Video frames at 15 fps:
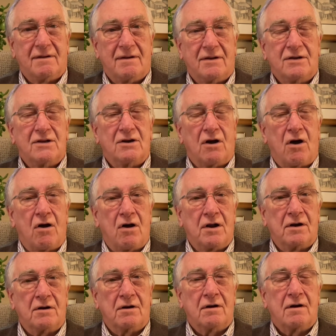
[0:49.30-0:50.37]
to
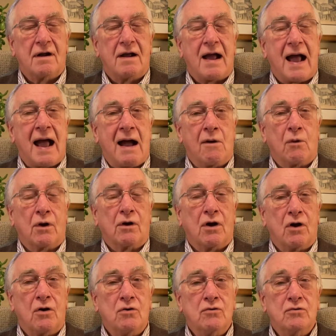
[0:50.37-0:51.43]
honor our
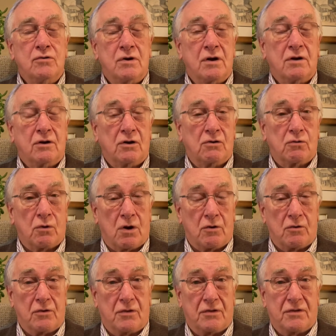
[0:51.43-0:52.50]
own
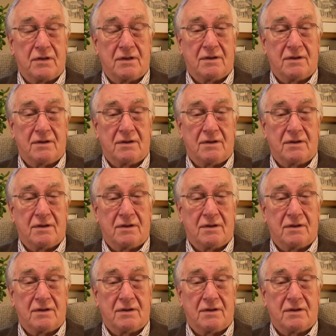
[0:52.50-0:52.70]
growth.